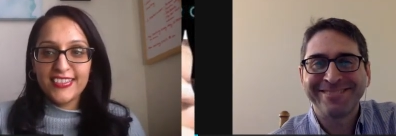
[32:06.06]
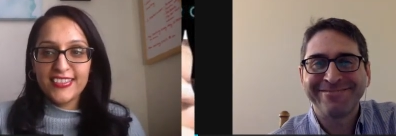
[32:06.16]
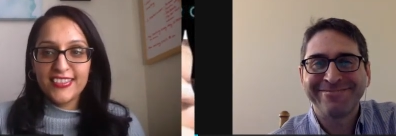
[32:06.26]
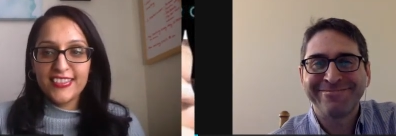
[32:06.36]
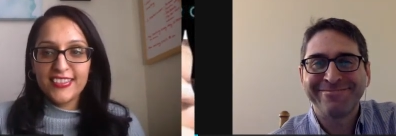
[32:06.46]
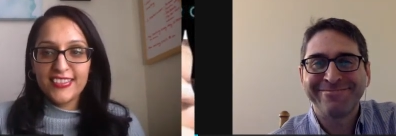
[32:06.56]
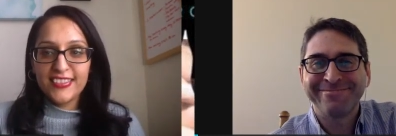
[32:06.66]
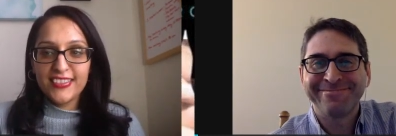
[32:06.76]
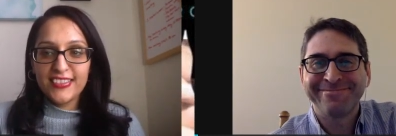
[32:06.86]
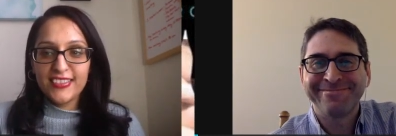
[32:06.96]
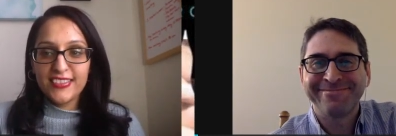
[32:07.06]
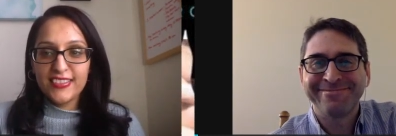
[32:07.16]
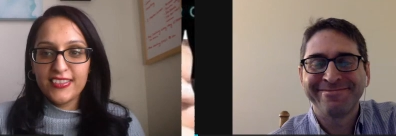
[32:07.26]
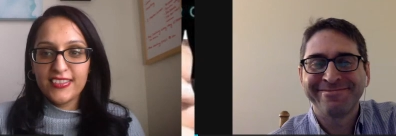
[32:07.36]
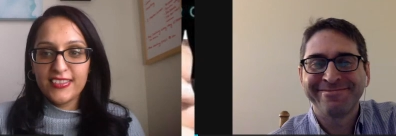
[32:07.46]

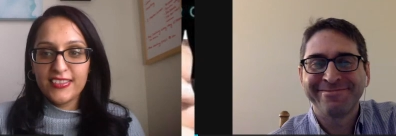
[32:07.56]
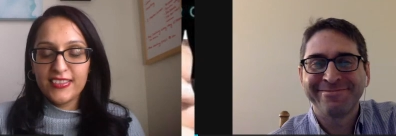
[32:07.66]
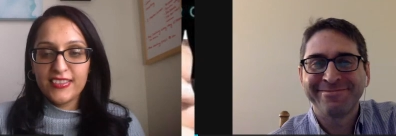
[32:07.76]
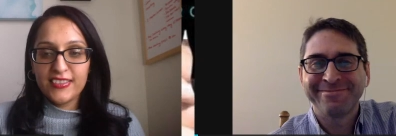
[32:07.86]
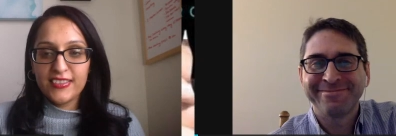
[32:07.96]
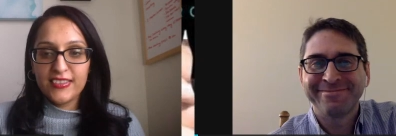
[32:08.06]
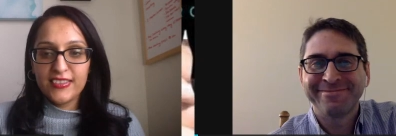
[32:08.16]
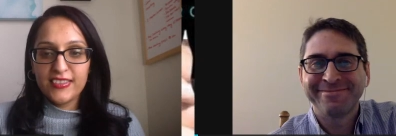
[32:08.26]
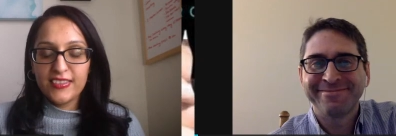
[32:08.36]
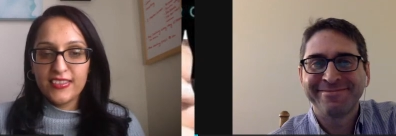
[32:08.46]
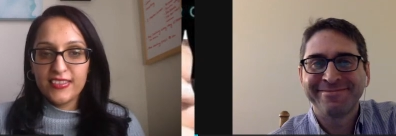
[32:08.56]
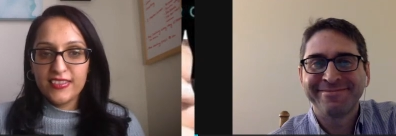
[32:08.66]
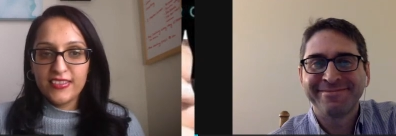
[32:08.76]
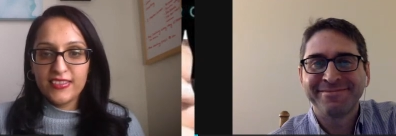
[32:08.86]
[no speech]